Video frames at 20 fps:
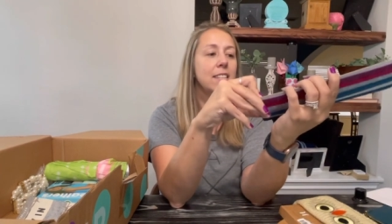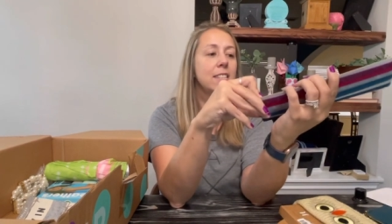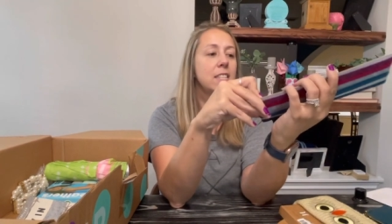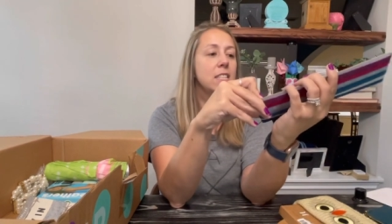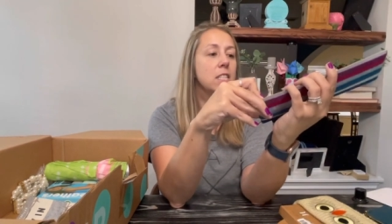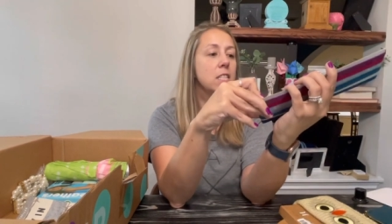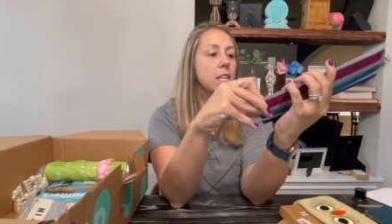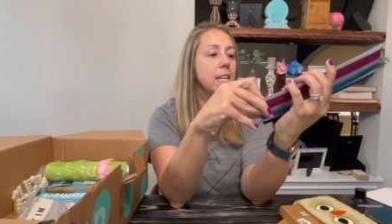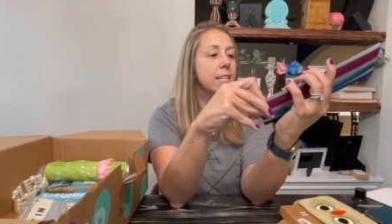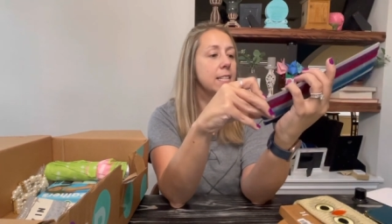
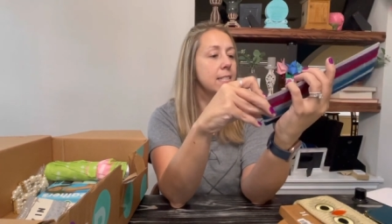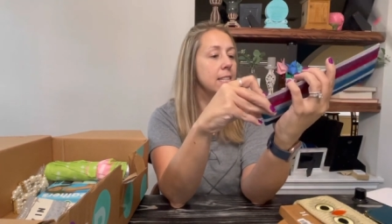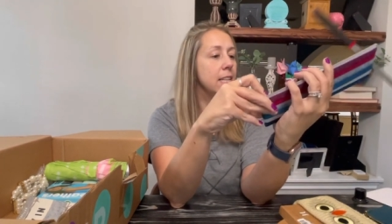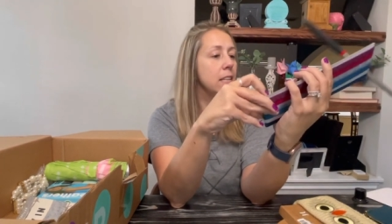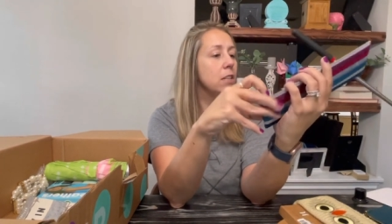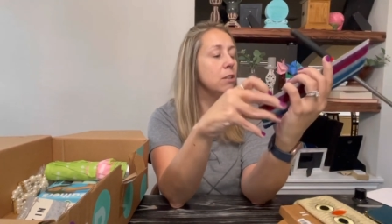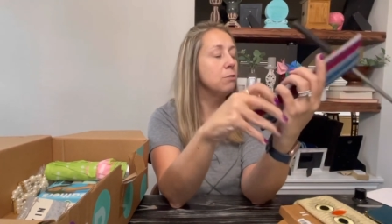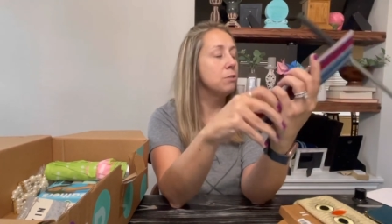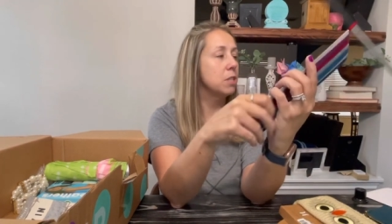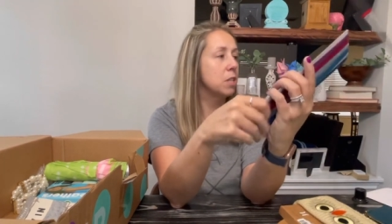Does Lexi
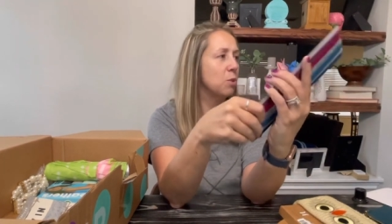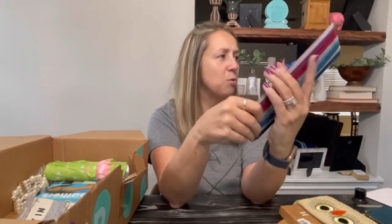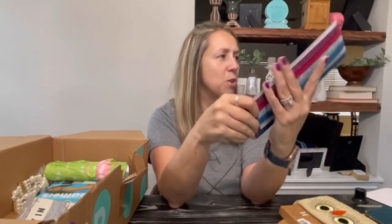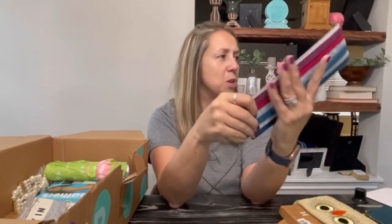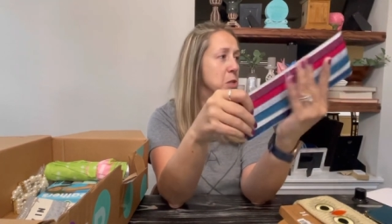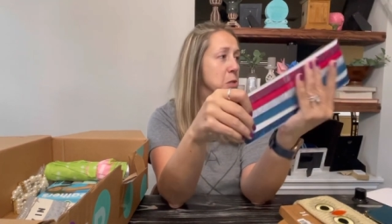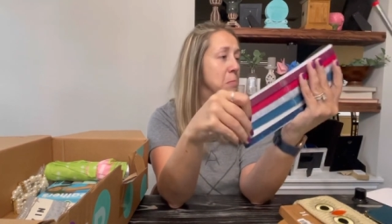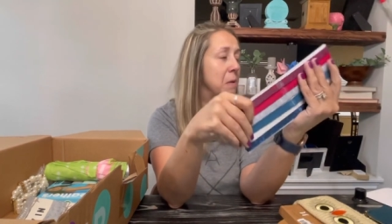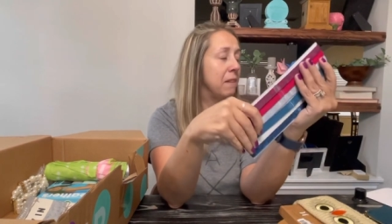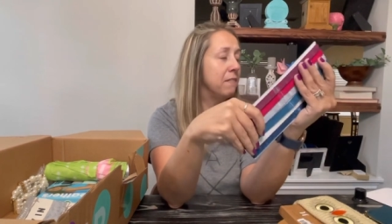Lou still
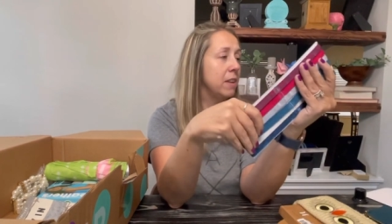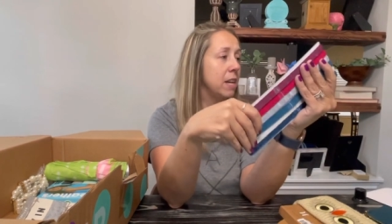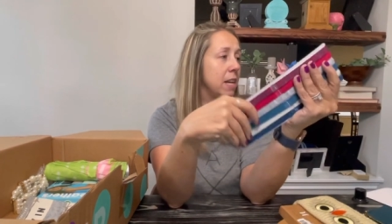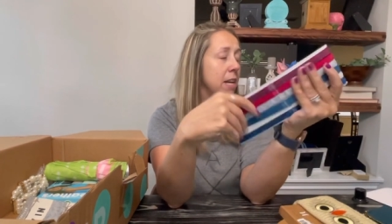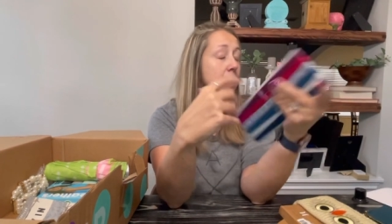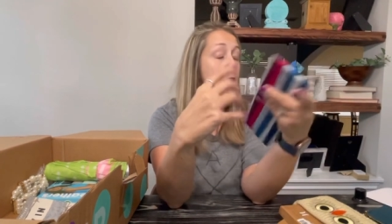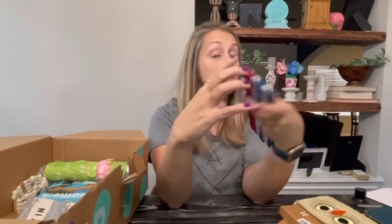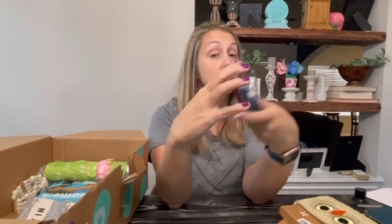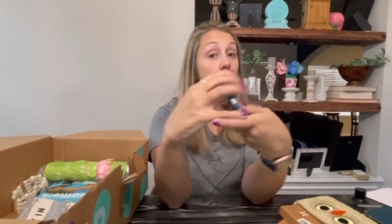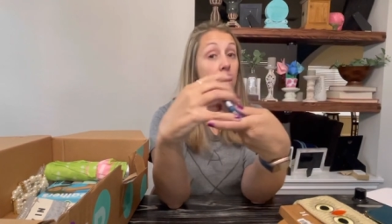watch my
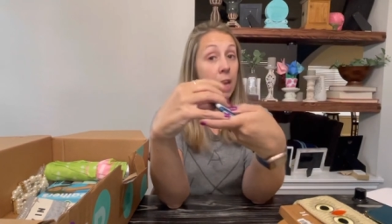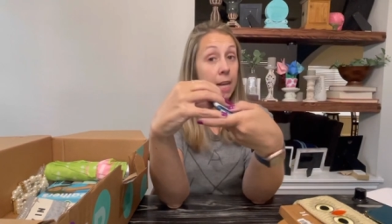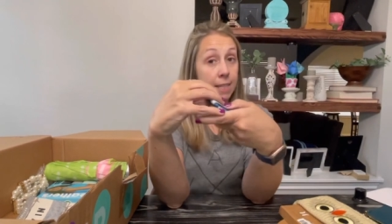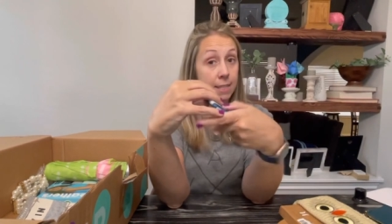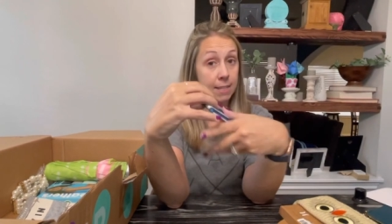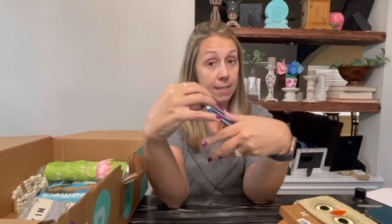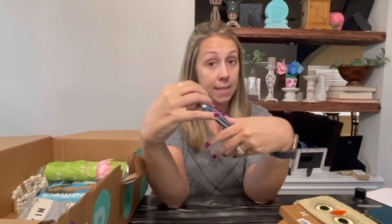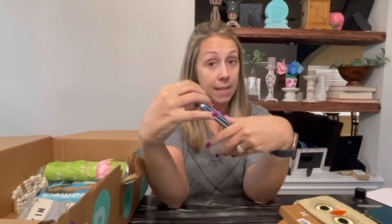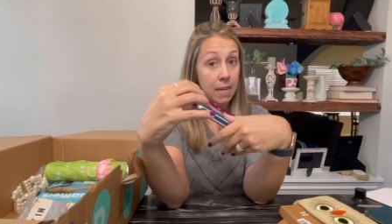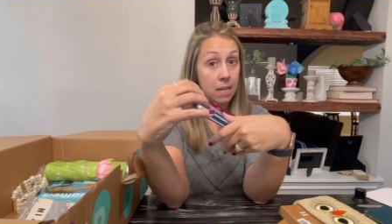videos?
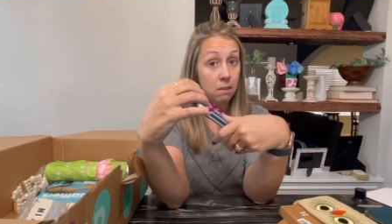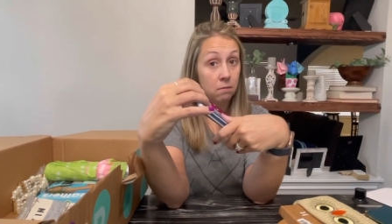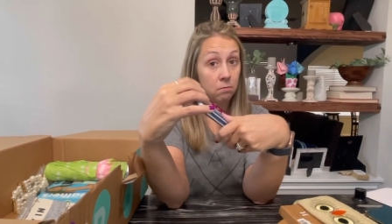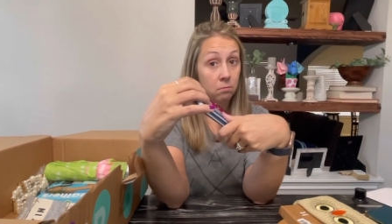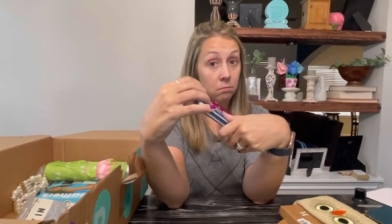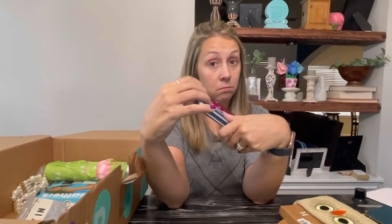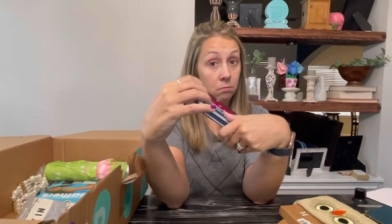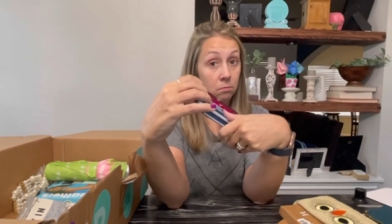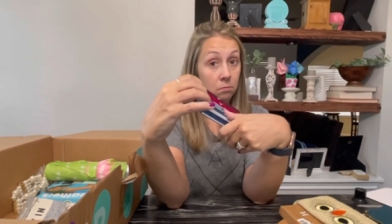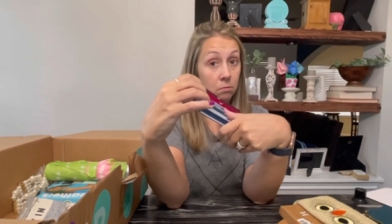Lexi?
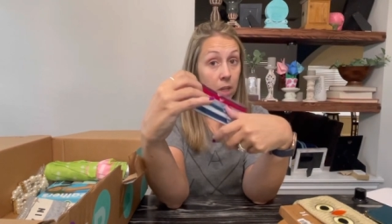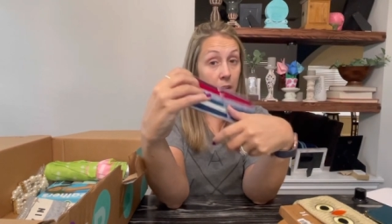Yes.